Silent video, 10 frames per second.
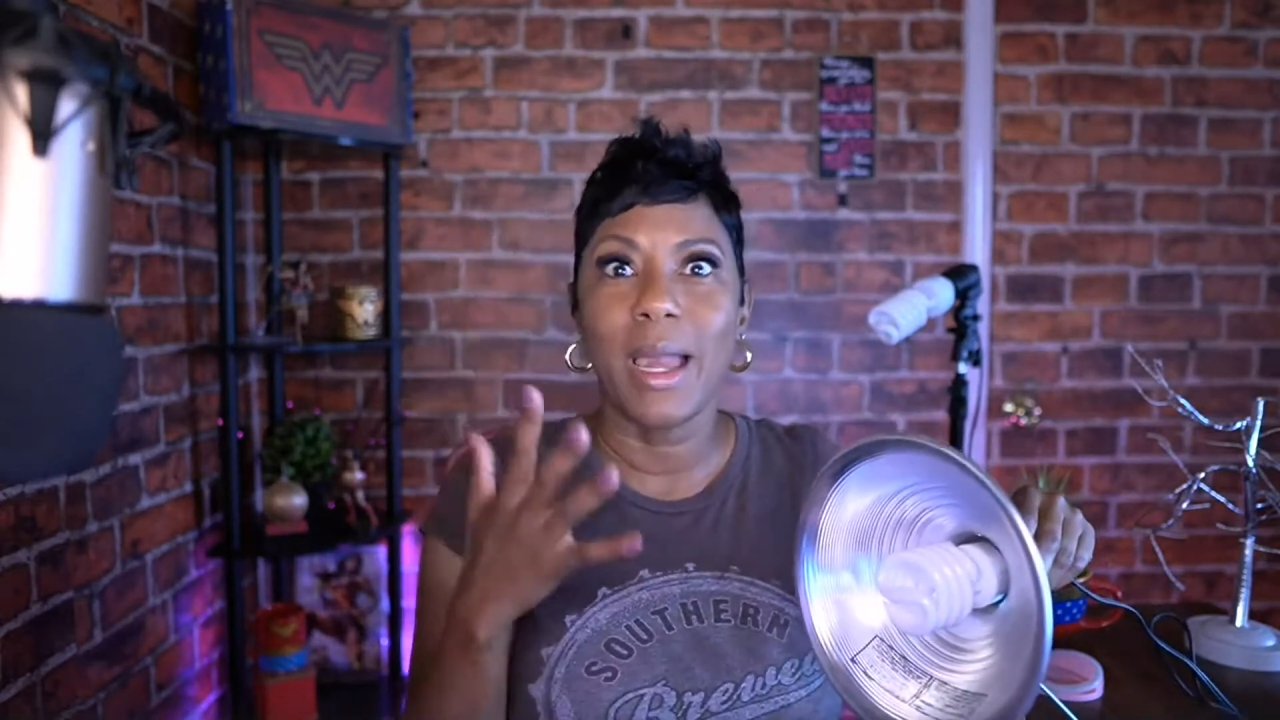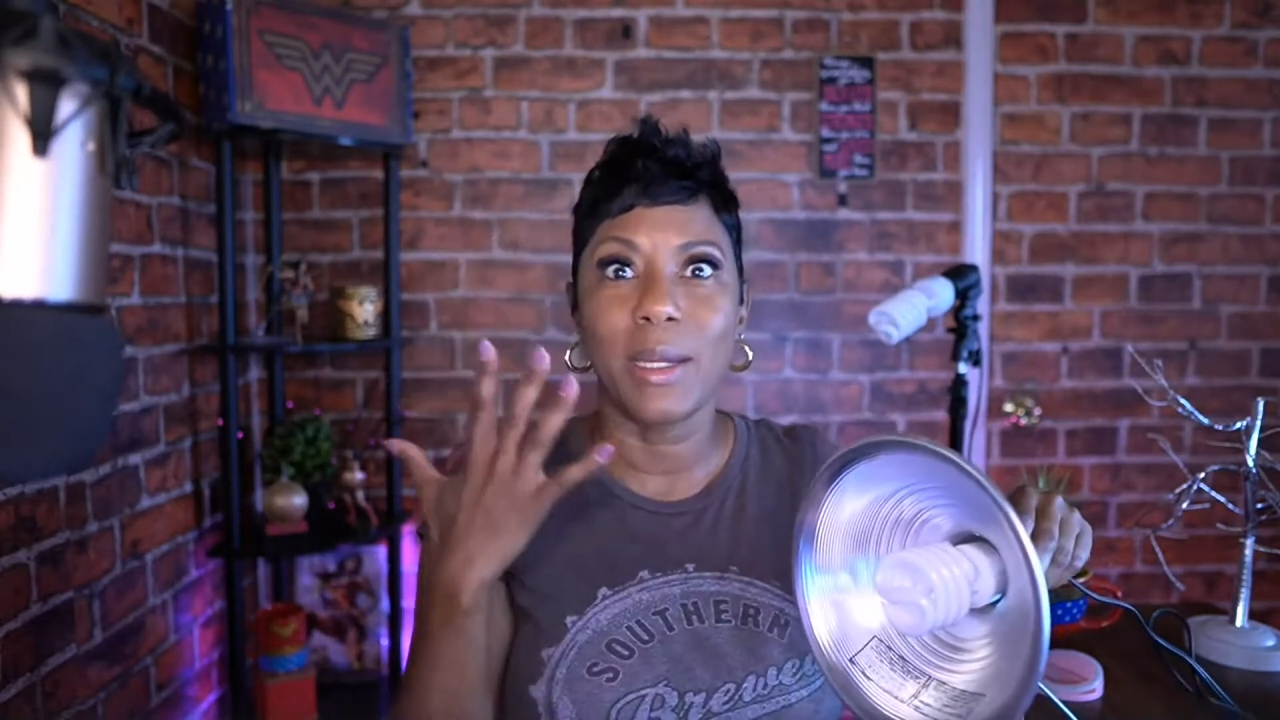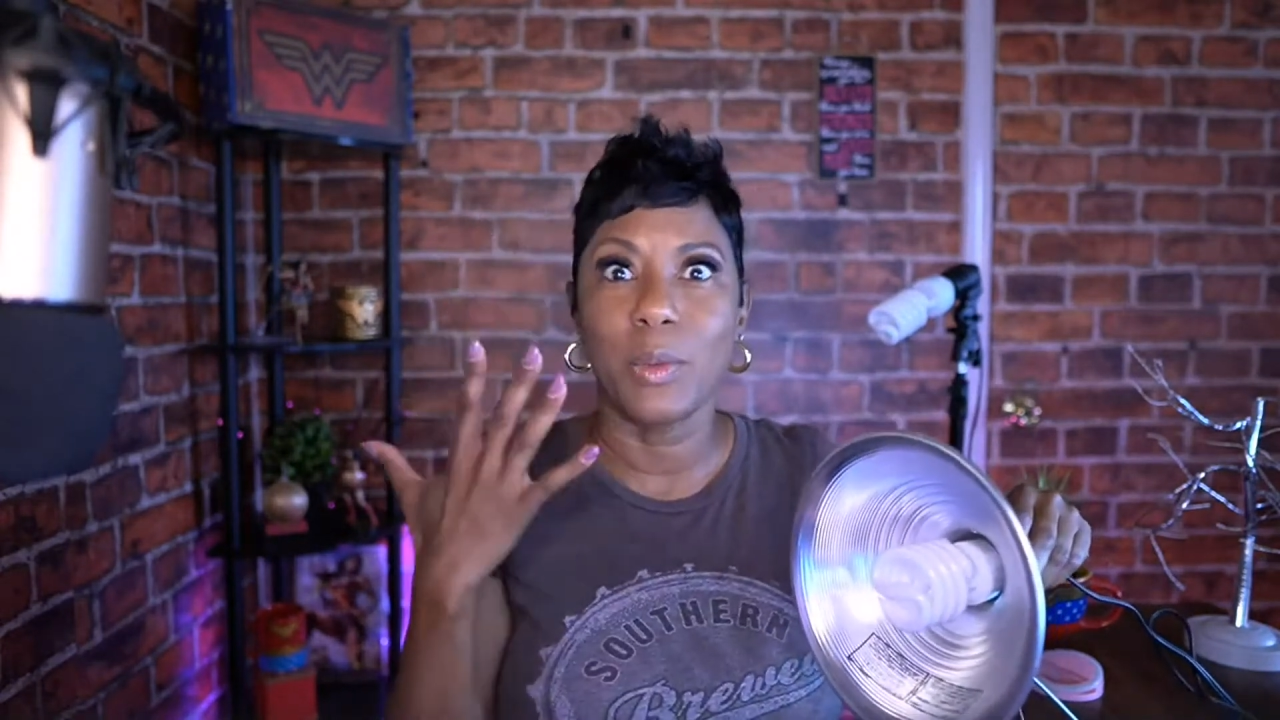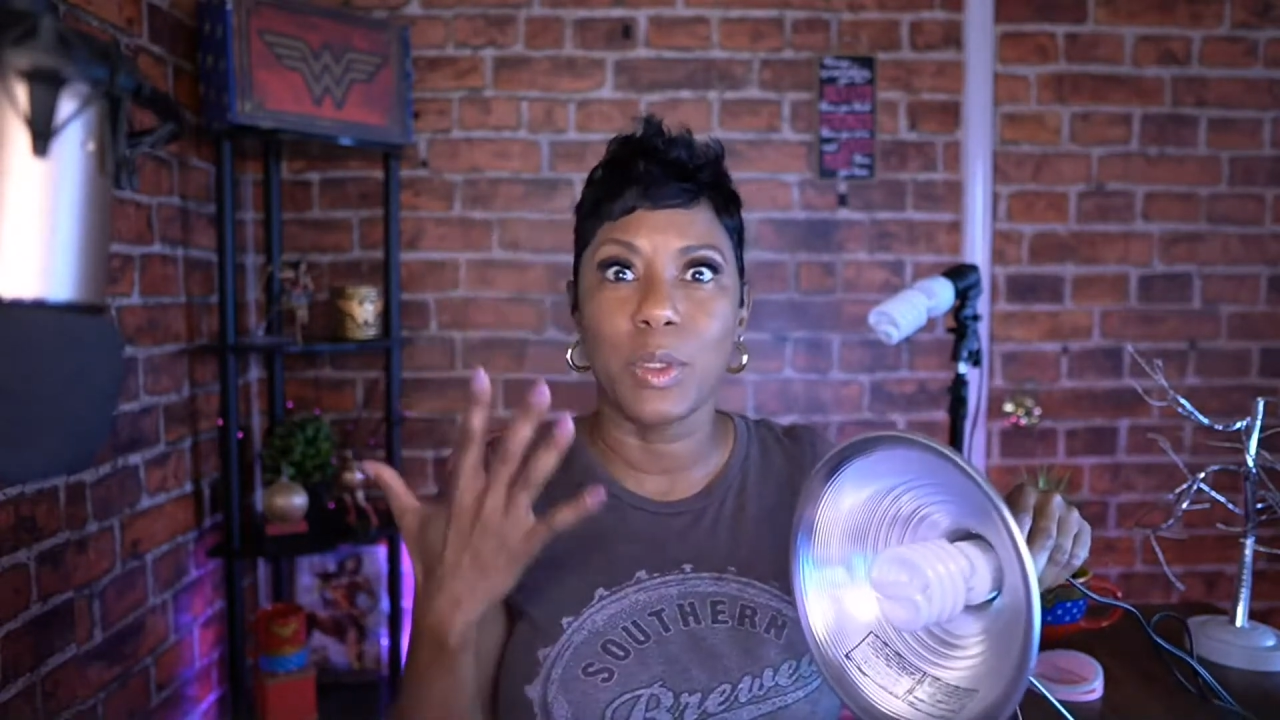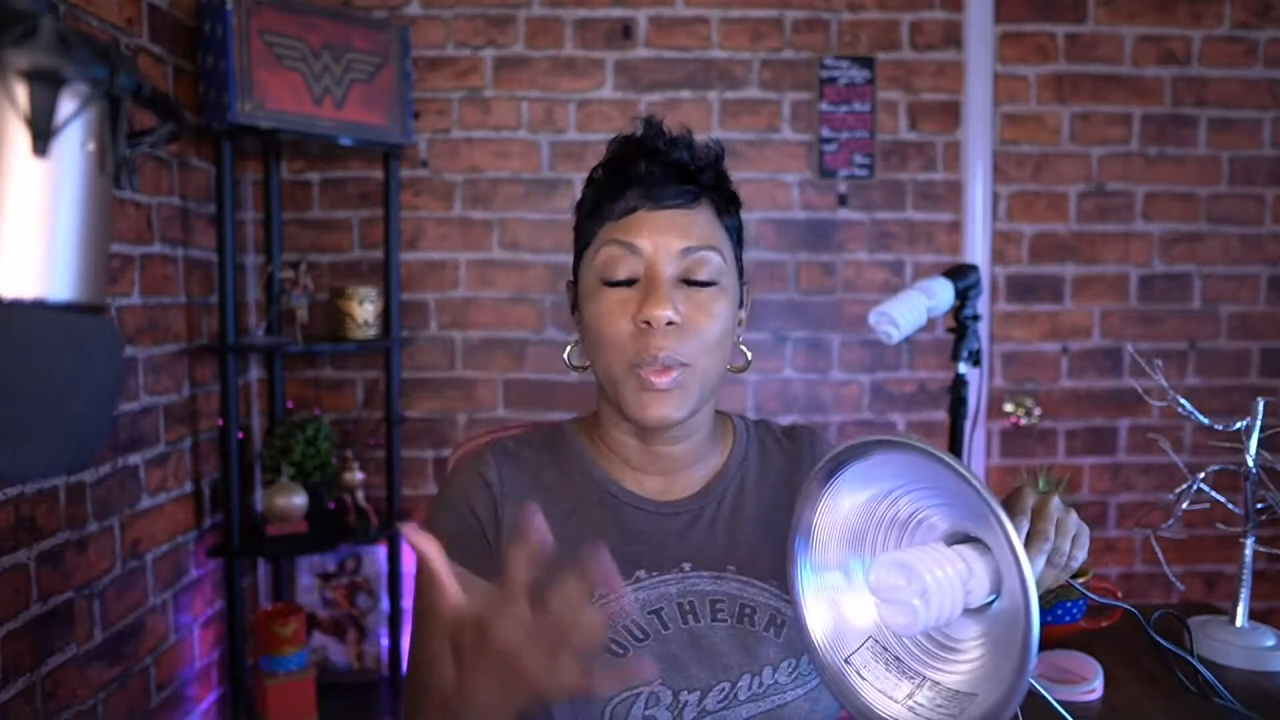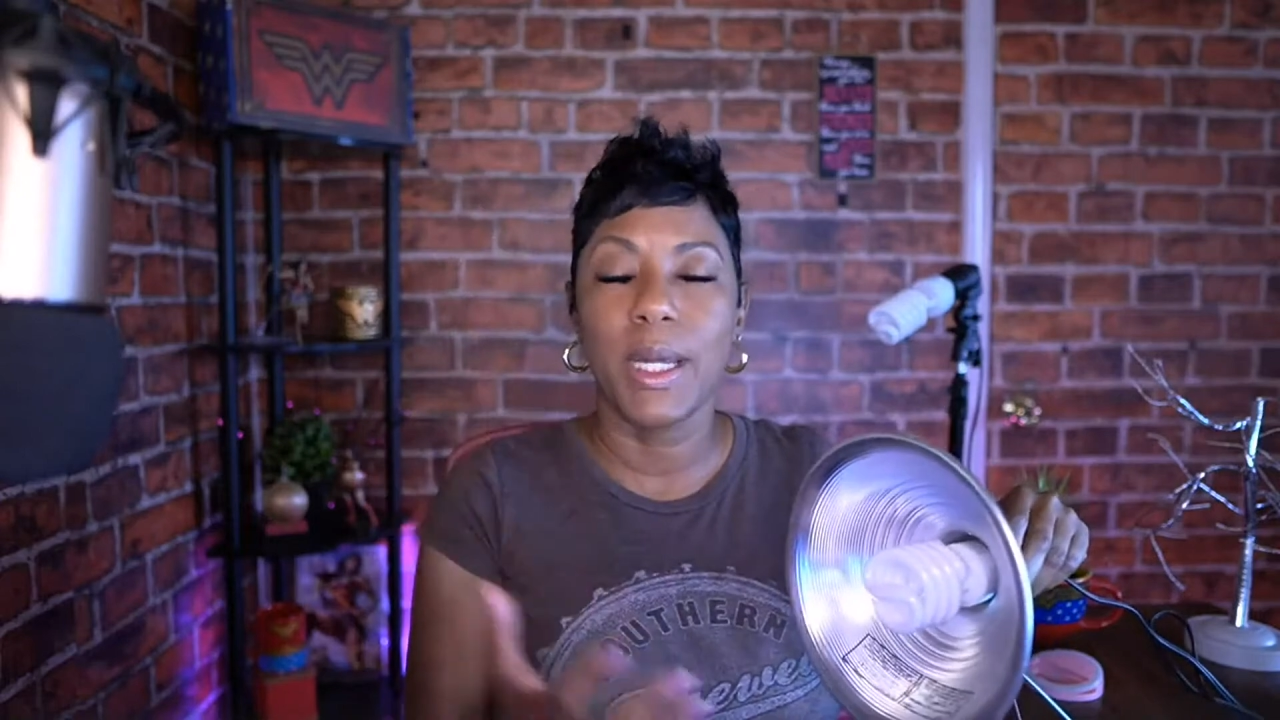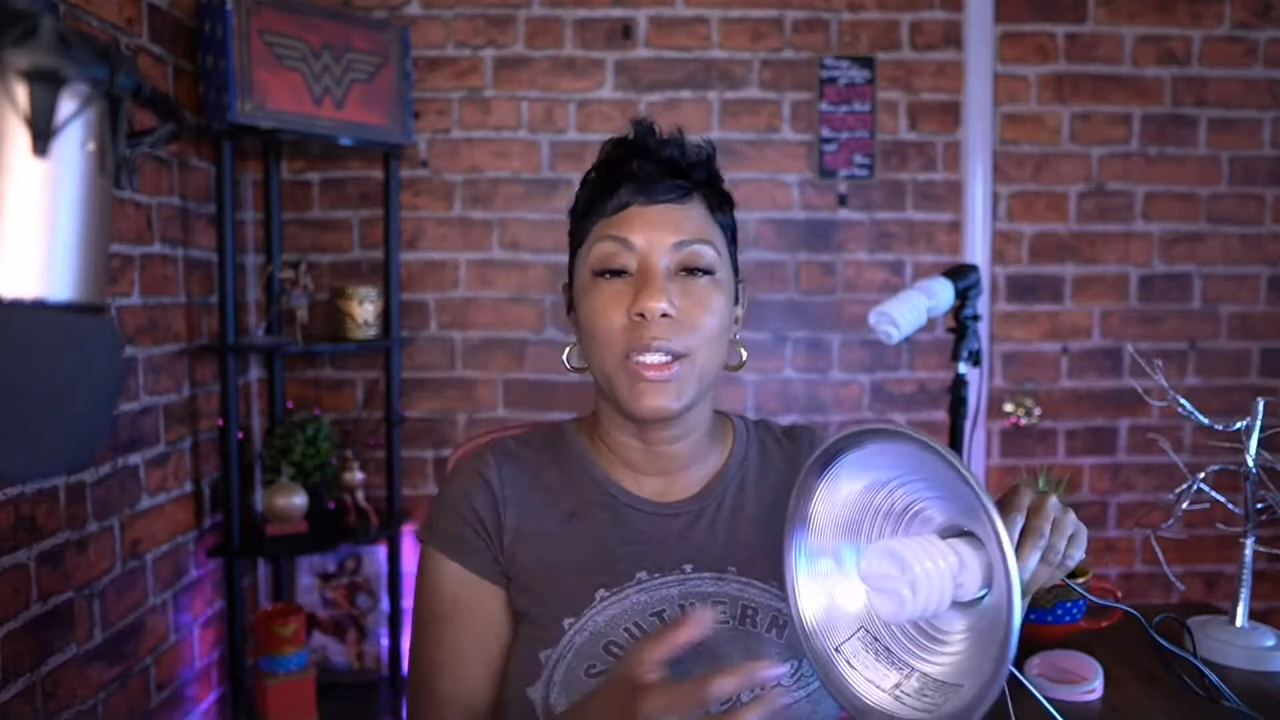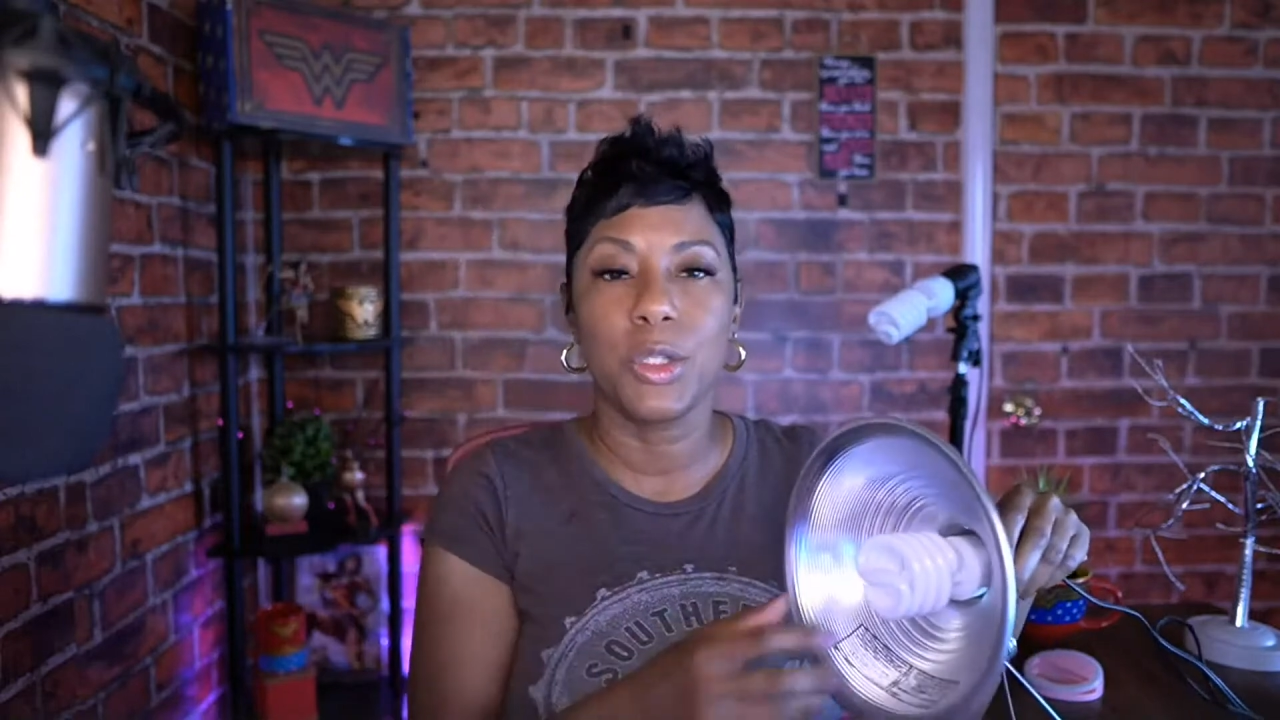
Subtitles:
like it was way